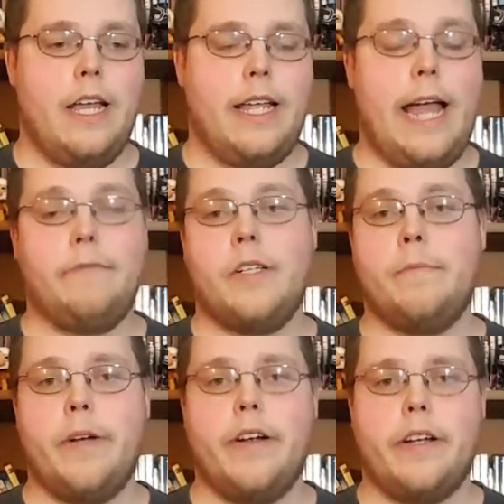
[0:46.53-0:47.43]
Captain
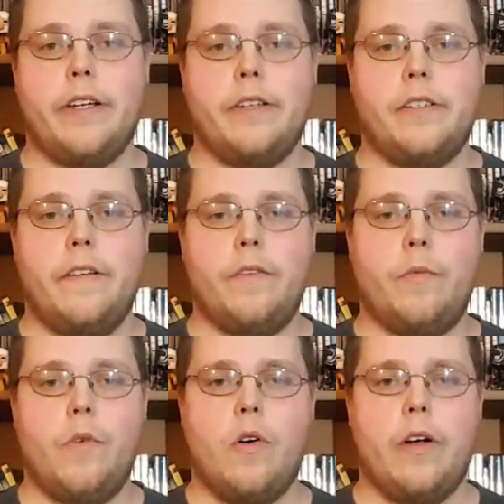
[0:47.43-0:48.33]
America: Civil
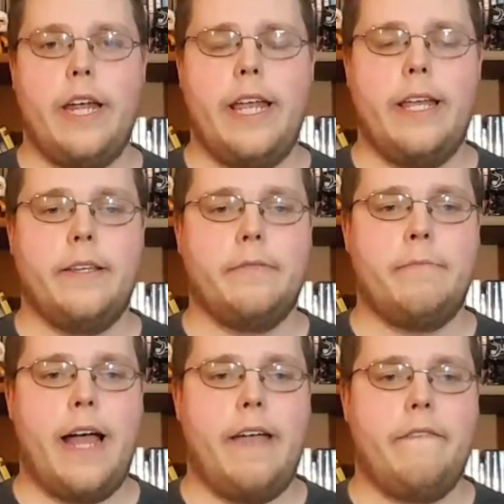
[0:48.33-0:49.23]
War is
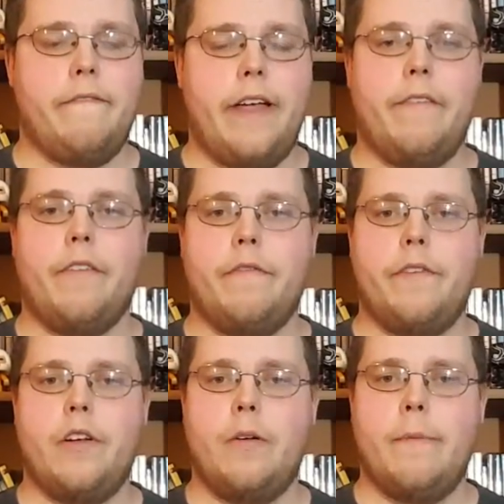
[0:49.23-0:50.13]
my favorite
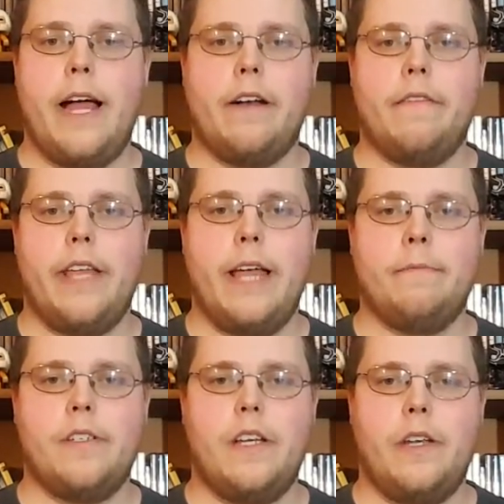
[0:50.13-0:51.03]
film out of the
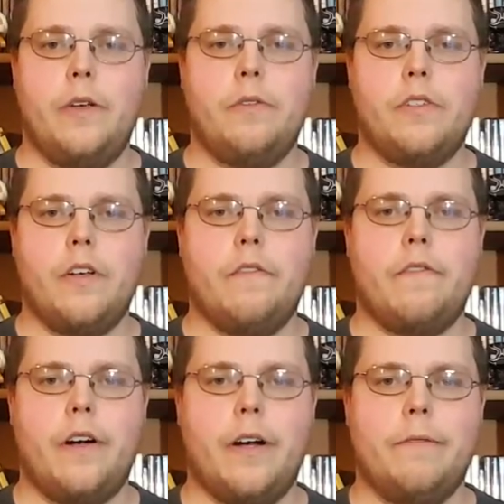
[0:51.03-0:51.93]
MCU so
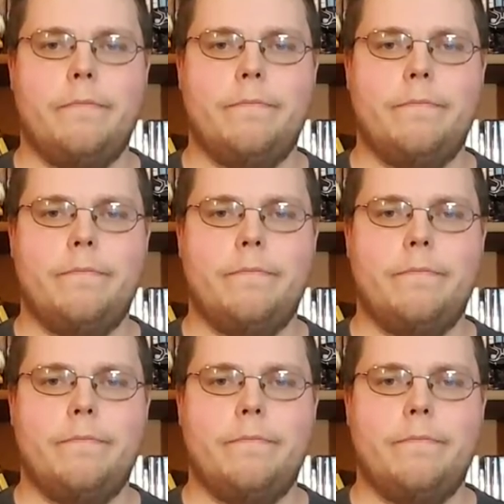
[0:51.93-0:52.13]
far.